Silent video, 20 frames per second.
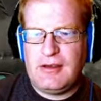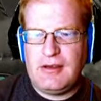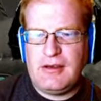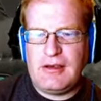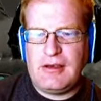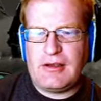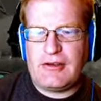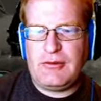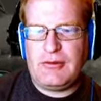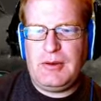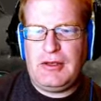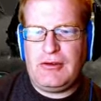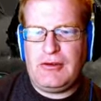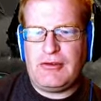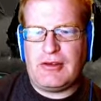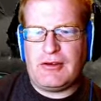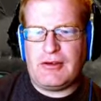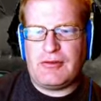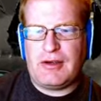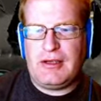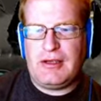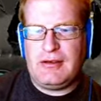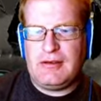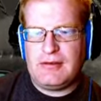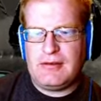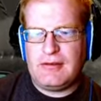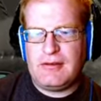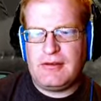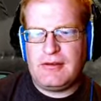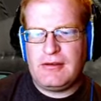Next week, you said, right?
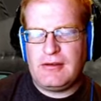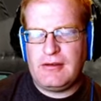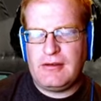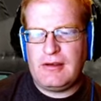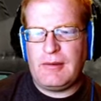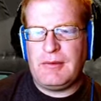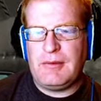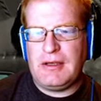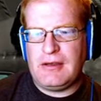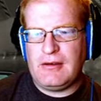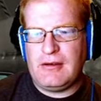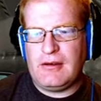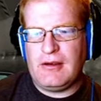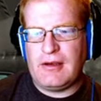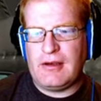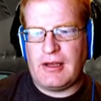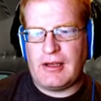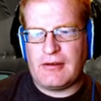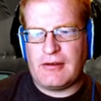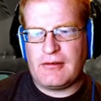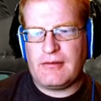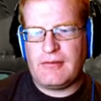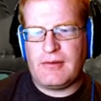I mean, in like